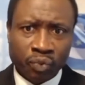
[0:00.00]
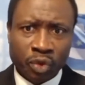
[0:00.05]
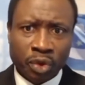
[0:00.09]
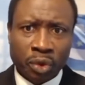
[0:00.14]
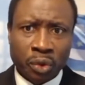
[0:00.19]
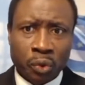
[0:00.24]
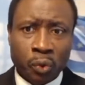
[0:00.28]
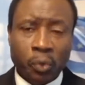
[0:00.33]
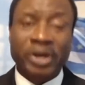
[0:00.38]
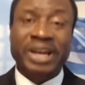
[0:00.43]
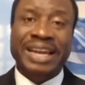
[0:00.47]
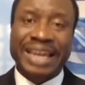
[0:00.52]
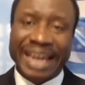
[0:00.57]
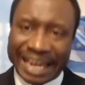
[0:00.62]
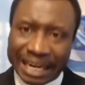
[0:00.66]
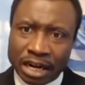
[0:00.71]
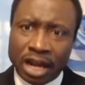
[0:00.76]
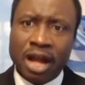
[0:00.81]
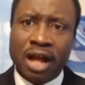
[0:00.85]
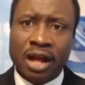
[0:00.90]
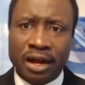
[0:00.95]
We
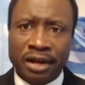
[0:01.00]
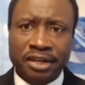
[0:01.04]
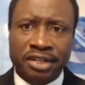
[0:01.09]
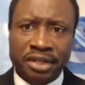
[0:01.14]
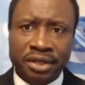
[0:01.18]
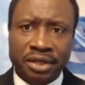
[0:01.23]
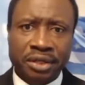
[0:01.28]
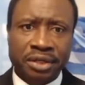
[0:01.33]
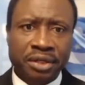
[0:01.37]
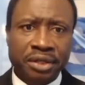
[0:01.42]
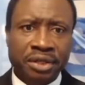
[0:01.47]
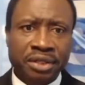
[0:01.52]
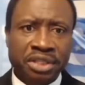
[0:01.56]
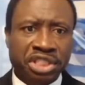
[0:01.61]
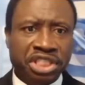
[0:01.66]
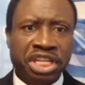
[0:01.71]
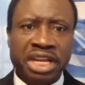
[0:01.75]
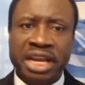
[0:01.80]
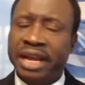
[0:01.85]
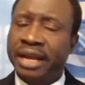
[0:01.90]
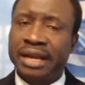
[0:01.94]
cannot
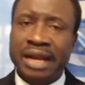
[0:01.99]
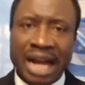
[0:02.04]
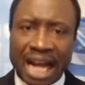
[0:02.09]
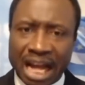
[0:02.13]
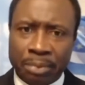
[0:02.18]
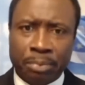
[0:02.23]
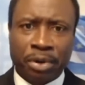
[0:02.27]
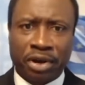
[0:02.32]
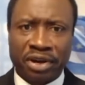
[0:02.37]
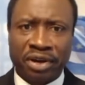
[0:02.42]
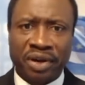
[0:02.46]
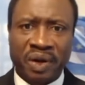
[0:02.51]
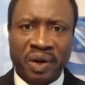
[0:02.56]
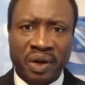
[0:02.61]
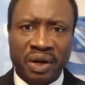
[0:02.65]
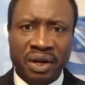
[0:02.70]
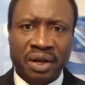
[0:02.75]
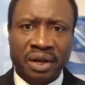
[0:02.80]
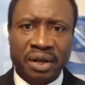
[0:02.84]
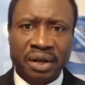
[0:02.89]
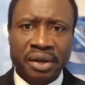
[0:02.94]
see it happen.
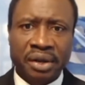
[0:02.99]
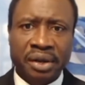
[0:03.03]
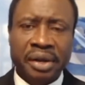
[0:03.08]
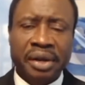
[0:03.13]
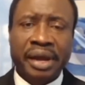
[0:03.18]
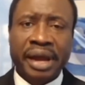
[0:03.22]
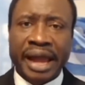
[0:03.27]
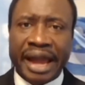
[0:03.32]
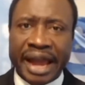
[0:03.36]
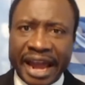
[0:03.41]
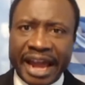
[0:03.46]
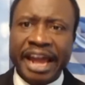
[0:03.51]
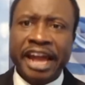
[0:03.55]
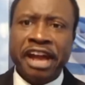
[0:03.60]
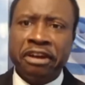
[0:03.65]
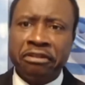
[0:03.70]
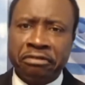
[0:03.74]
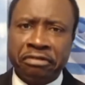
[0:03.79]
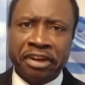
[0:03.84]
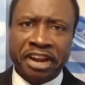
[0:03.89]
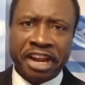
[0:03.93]

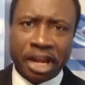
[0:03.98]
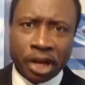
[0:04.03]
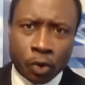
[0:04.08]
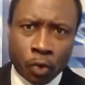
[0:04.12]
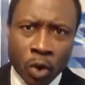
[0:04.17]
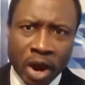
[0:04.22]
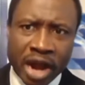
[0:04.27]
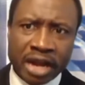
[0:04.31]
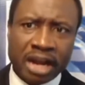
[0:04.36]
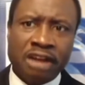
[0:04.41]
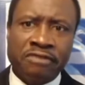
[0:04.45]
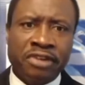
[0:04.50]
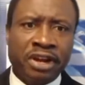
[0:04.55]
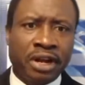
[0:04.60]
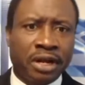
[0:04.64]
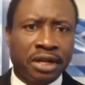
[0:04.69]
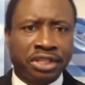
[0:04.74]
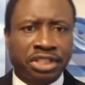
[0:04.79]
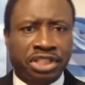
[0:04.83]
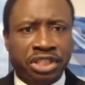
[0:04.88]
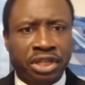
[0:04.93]
Every one of
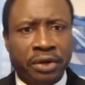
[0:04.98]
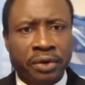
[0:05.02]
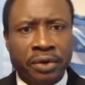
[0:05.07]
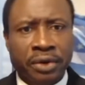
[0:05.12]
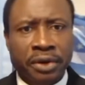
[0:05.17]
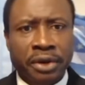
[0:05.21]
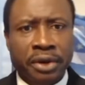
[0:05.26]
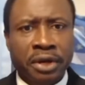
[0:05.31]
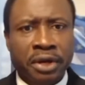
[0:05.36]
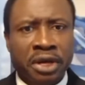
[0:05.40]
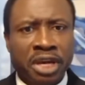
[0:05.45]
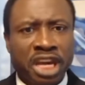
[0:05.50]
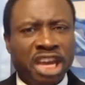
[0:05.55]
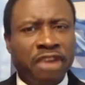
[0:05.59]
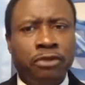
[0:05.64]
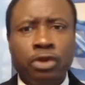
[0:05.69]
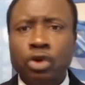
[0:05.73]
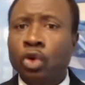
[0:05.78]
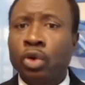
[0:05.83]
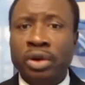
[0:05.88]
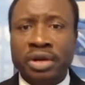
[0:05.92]
us, if
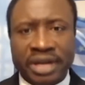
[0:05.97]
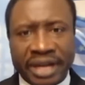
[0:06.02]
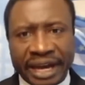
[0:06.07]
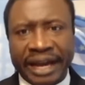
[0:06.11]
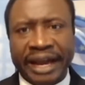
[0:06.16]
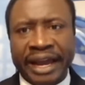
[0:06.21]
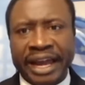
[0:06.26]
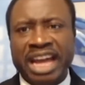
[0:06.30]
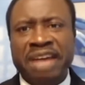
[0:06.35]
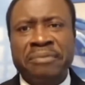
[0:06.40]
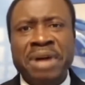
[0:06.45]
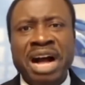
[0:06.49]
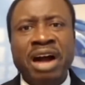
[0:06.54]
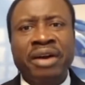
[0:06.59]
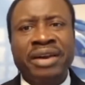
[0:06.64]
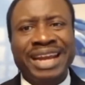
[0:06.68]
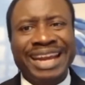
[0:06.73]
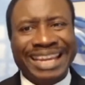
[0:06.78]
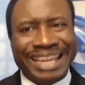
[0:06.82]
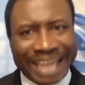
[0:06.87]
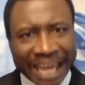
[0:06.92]
you care
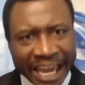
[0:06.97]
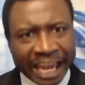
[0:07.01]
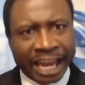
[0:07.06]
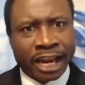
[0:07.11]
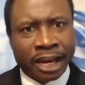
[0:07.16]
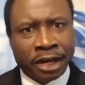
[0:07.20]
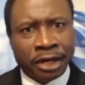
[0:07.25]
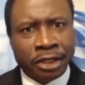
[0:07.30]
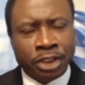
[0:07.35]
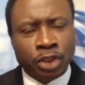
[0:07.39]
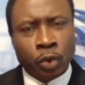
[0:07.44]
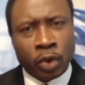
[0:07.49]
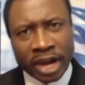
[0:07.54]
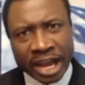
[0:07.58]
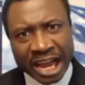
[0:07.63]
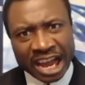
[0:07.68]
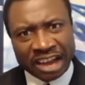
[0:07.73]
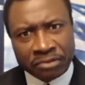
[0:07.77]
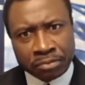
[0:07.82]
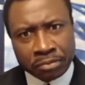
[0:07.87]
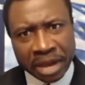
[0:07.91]
about the gains we
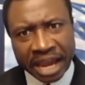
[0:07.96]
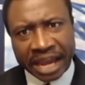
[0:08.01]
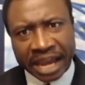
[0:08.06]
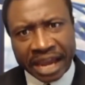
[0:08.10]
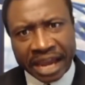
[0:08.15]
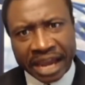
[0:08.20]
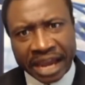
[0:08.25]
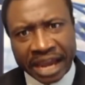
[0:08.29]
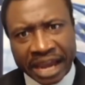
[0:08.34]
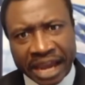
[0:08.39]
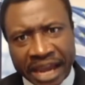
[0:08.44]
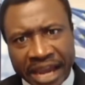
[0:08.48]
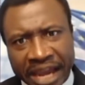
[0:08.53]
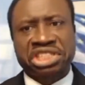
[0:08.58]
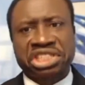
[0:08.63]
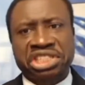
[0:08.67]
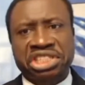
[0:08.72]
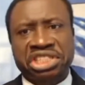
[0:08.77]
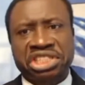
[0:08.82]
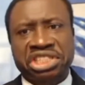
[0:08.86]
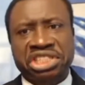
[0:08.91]
have made,
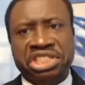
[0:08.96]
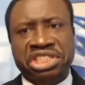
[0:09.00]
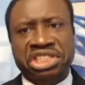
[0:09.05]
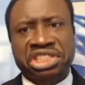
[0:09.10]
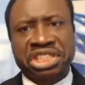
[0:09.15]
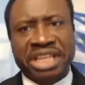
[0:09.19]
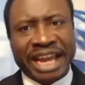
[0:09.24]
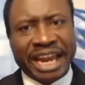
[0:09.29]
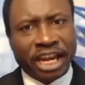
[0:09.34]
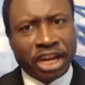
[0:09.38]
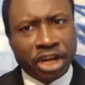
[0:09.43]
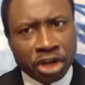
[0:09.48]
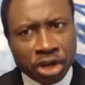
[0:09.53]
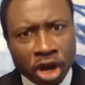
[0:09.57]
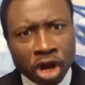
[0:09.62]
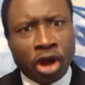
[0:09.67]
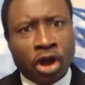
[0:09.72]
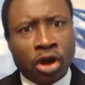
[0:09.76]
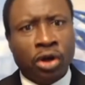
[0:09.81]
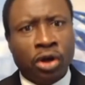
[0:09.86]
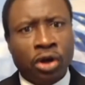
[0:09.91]
must say
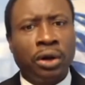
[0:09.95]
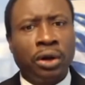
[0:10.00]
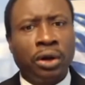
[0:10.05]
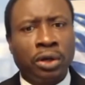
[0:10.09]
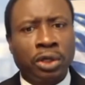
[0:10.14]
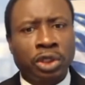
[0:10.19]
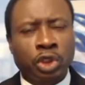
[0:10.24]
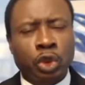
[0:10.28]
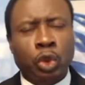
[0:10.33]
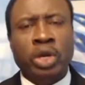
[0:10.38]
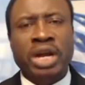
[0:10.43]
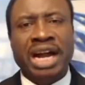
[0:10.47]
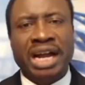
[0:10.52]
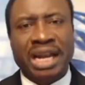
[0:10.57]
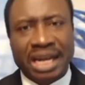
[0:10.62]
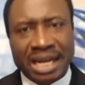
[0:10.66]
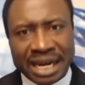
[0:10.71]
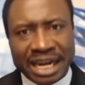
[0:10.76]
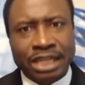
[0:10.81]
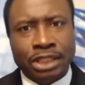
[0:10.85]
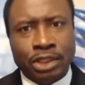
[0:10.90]
no to
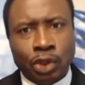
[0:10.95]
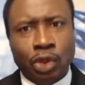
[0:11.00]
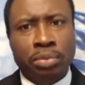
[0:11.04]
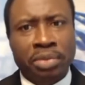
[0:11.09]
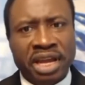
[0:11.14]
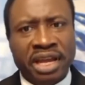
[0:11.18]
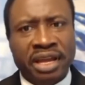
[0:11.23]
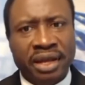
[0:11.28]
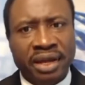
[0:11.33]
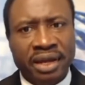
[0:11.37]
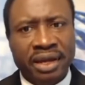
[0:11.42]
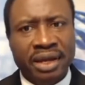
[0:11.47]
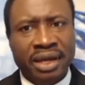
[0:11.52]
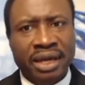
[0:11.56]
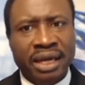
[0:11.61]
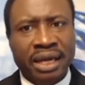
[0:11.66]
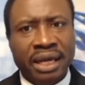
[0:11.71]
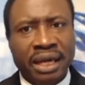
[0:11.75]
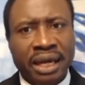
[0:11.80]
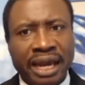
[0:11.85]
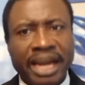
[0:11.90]
Cardinal Twomey
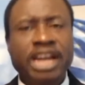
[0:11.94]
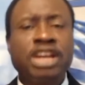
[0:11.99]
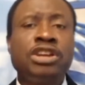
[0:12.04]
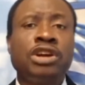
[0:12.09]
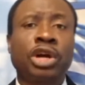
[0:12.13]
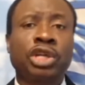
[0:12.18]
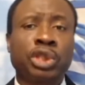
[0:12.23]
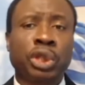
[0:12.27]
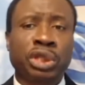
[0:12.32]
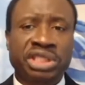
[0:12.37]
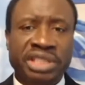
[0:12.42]
and Dr.